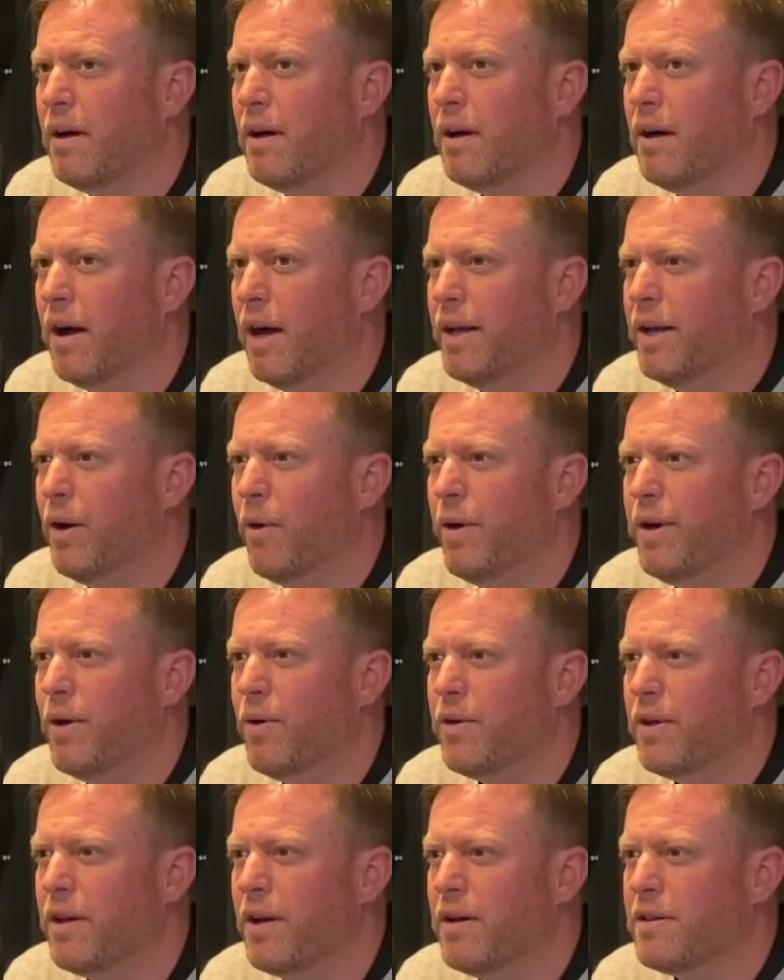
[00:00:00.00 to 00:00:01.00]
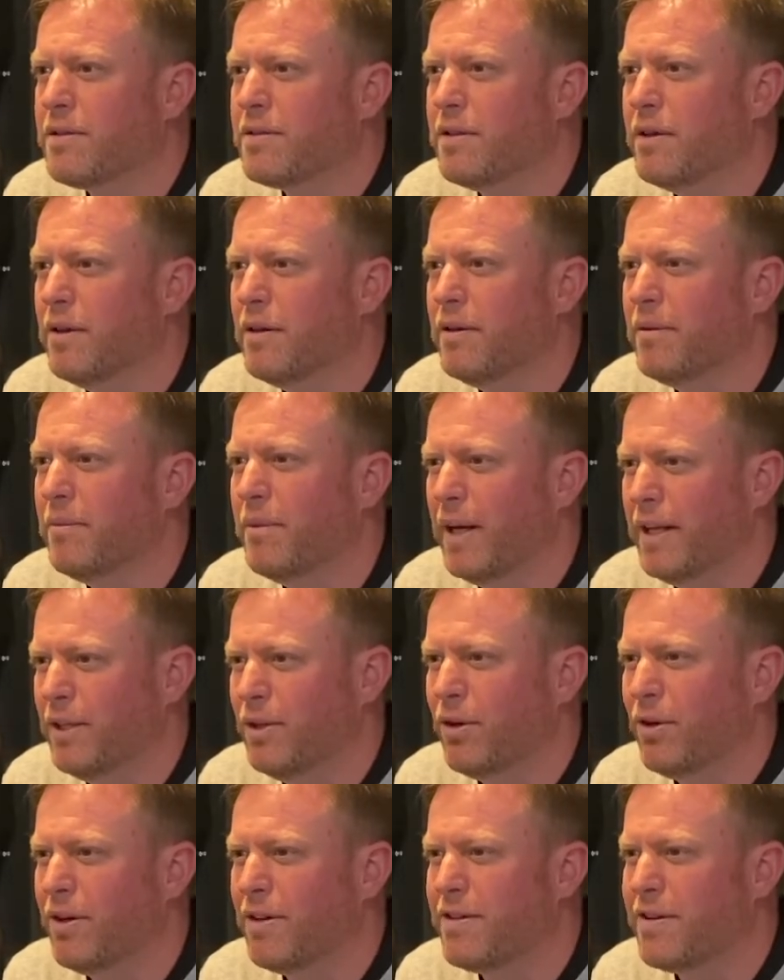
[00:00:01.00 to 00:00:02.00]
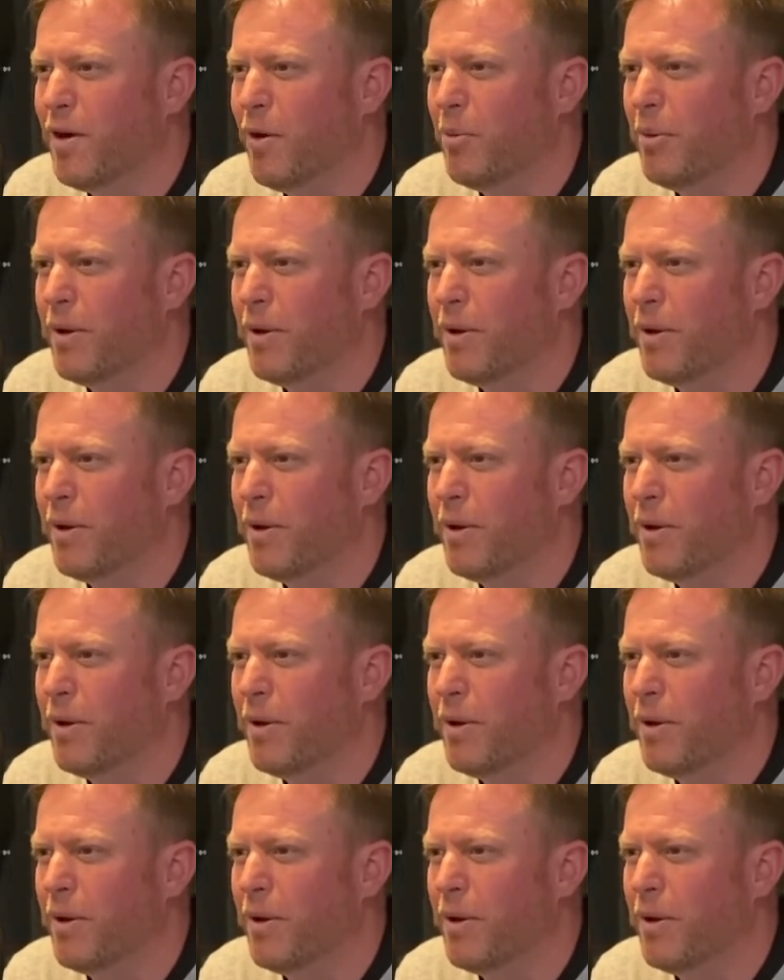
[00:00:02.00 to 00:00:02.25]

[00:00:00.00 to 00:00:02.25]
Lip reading: I know the answer, and you're going to tell me